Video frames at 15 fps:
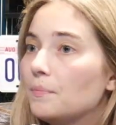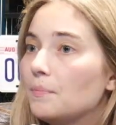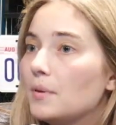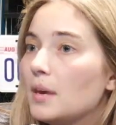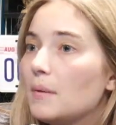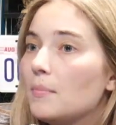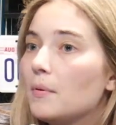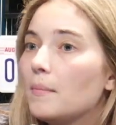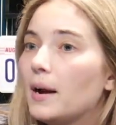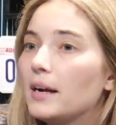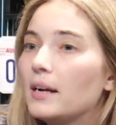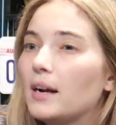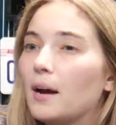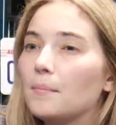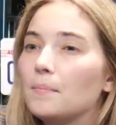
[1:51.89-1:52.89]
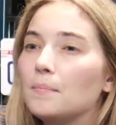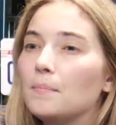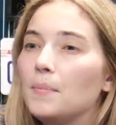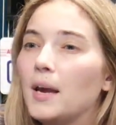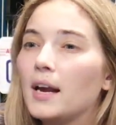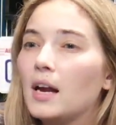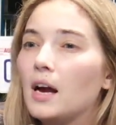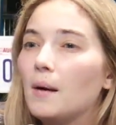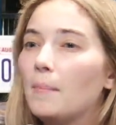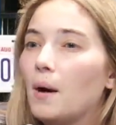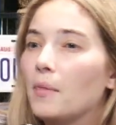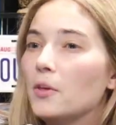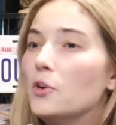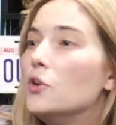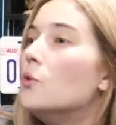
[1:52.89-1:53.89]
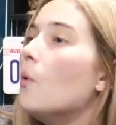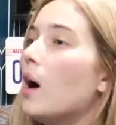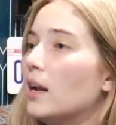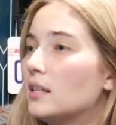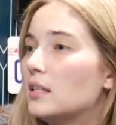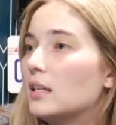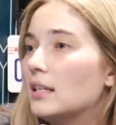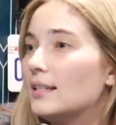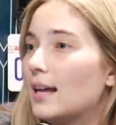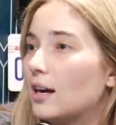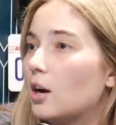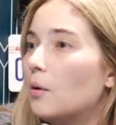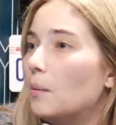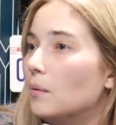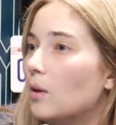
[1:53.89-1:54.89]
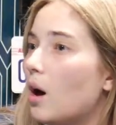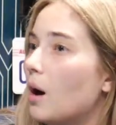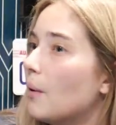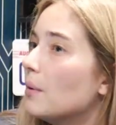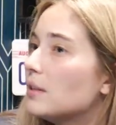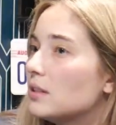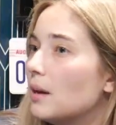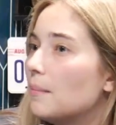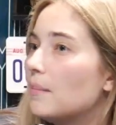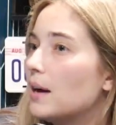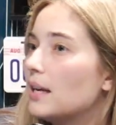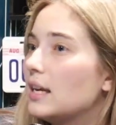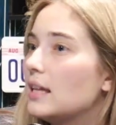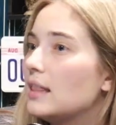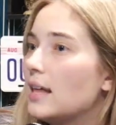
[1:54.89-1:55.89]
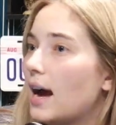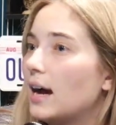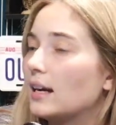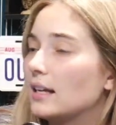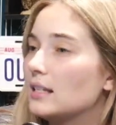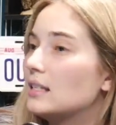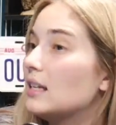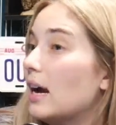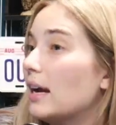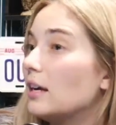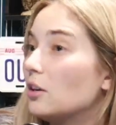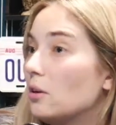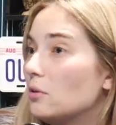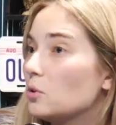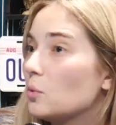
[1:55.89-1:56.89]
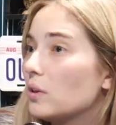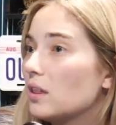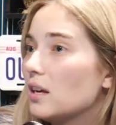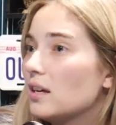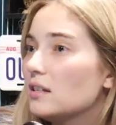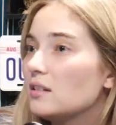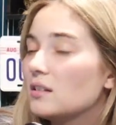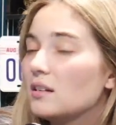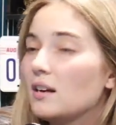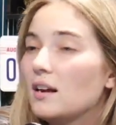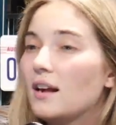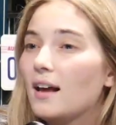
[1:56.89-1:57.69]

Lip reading: people might not pick up on the nuances that go along with somebody that gets diagnosed with this.